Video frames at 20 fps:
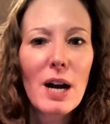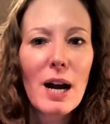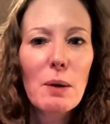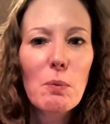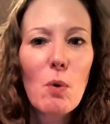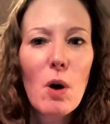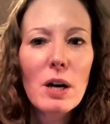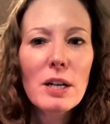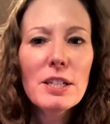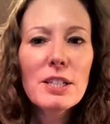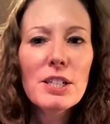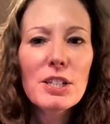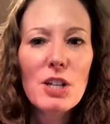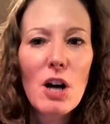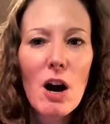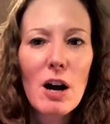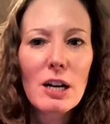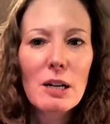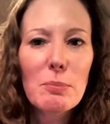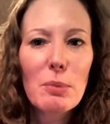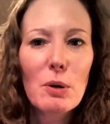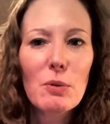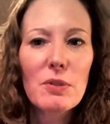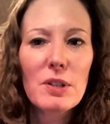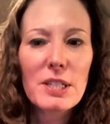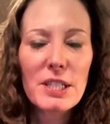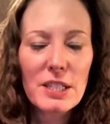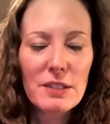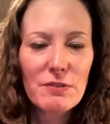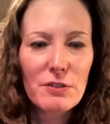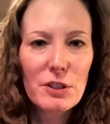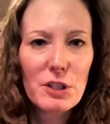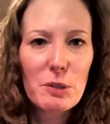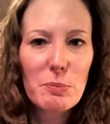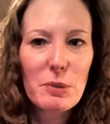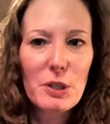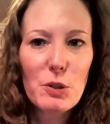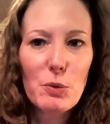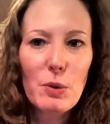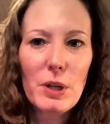I wanted to talk about the difference
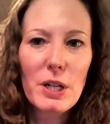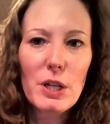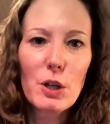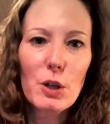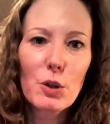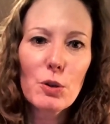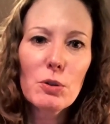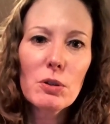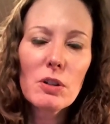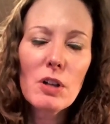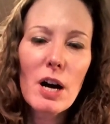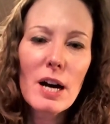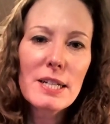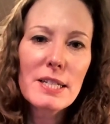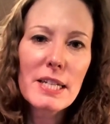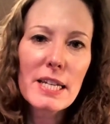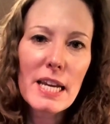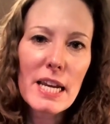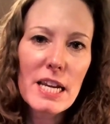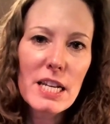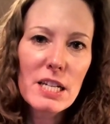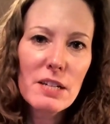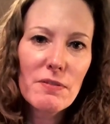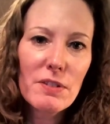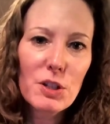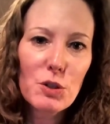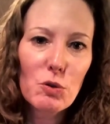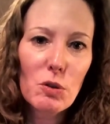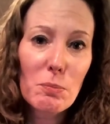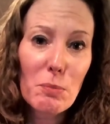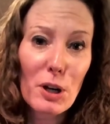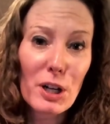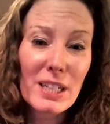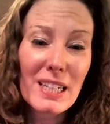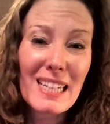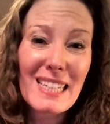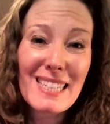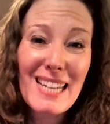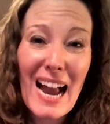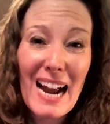between utilizing individual
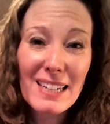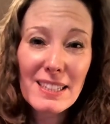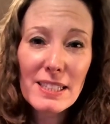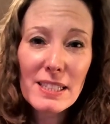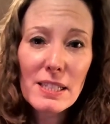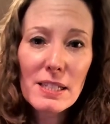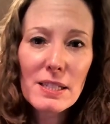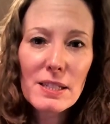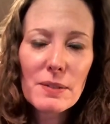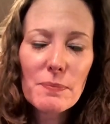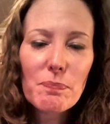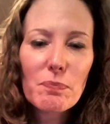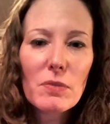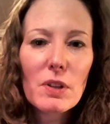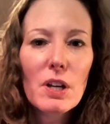marketing tactics